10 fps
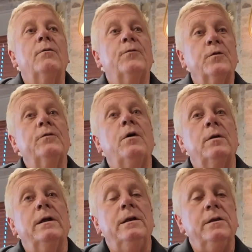First of
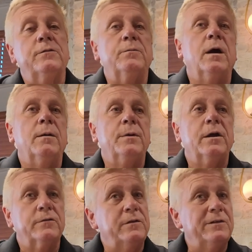all, it is
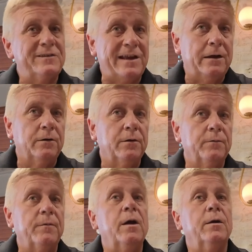because of the
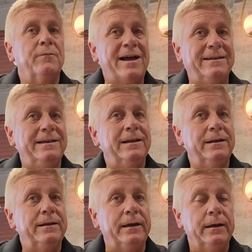standard of
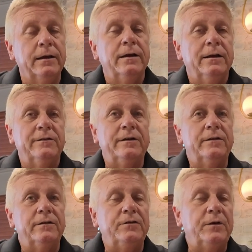identity. It
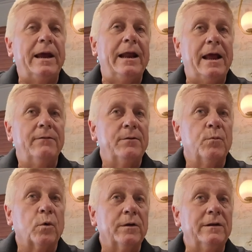says that you can't have it
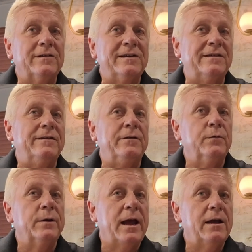more than
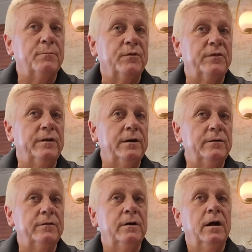
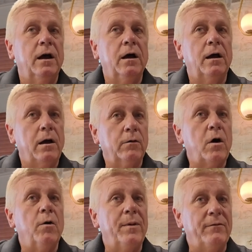62.5%
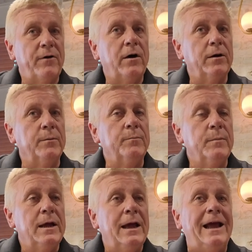alcohol by volume
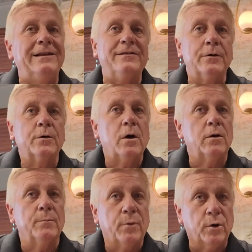and still
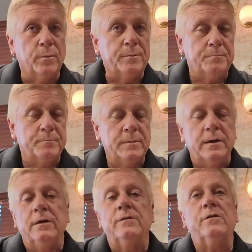call it bourbon.
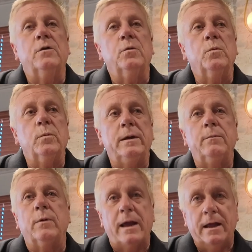So
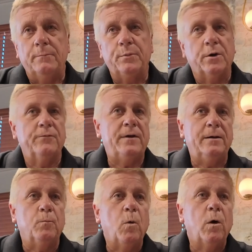we will add
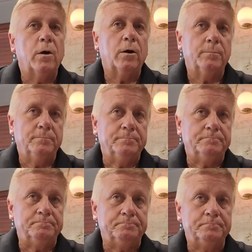purified water.
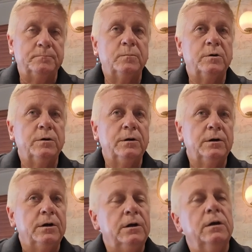Okay, could you
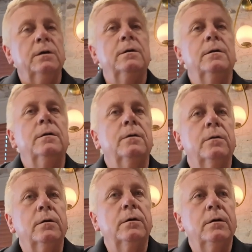water it down
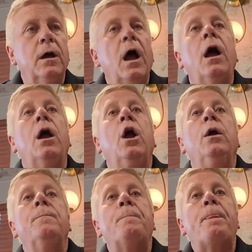more, let's say
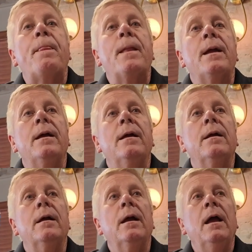to 58 or
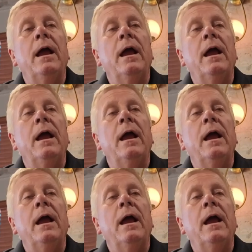something?